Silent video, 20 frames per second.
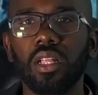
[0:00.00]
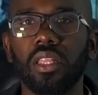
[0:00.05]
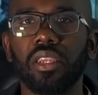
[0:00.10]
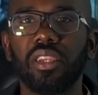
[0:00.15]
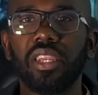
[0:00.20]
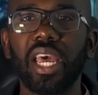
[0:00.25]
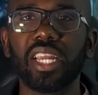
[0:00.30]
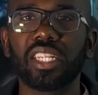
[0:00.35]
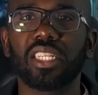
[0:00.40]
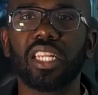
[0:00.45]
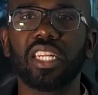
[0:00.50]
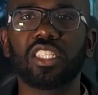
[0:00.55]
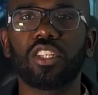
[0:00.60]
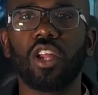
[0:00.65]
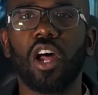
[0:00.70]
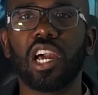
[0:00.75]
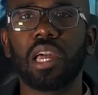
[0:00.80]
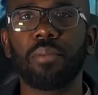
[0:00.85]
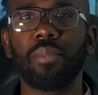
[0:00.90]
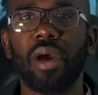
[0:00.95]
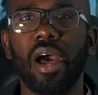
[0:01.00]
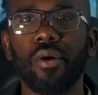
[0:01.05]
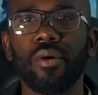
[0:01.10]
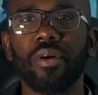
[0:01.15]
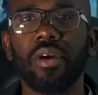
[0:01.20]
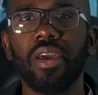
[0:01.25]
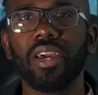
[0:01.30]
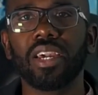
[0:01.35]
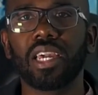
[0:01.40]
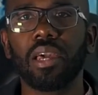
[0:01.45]
Next, let's talk about
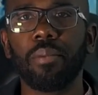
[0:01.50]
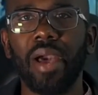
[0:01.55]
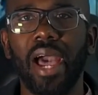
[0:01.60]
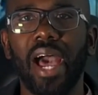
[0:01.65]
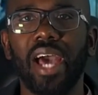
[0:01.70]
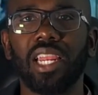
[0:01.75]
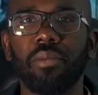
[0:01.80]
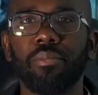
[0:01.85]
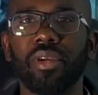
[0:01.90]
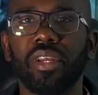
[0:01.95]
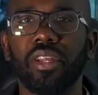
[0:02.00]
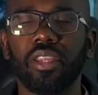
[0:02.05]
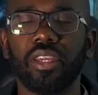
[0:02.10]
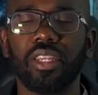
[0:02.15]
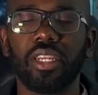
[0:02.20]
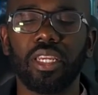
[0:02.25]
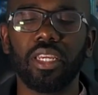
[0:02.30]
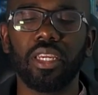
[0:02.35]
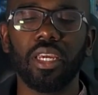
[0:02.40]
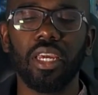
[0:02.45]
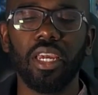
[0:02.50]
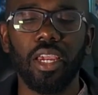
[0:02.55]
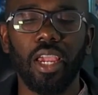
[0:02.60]
compatibility.